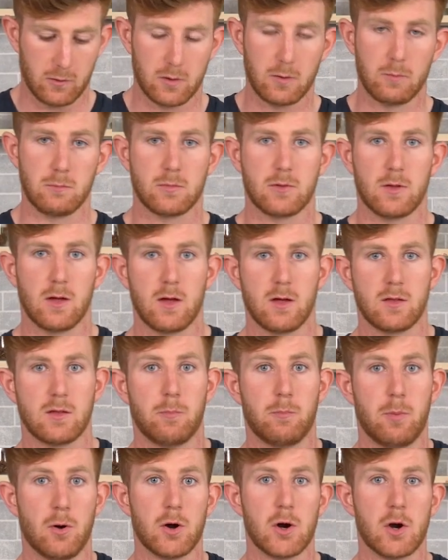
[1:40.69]
So
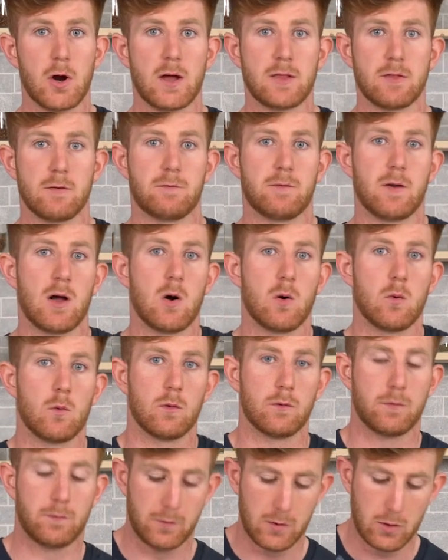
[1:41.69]
the butter and the flour
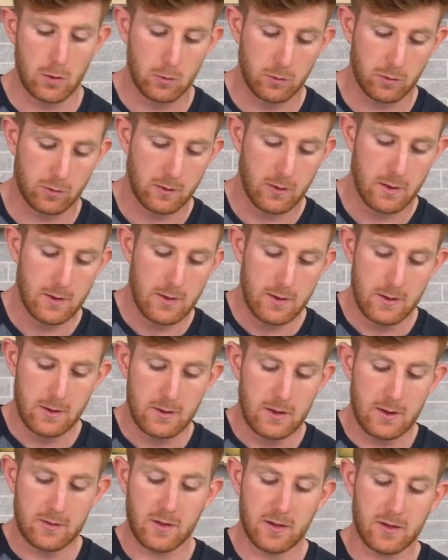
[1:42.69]
will fuse.
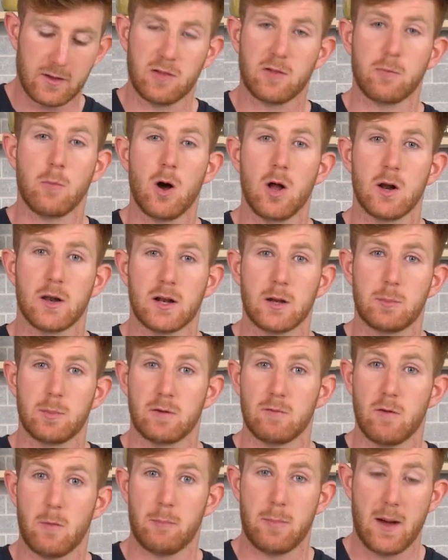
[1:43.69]
It's like a small little
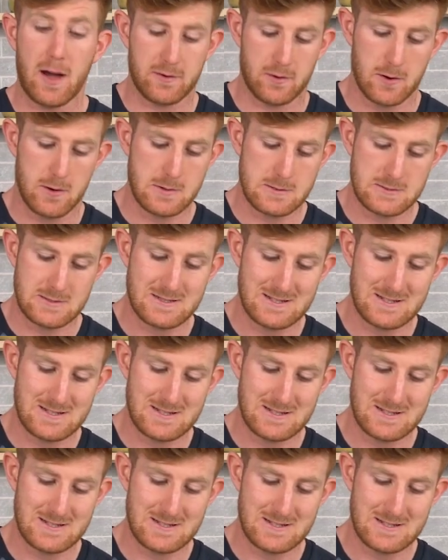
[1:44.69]
bit of a batter.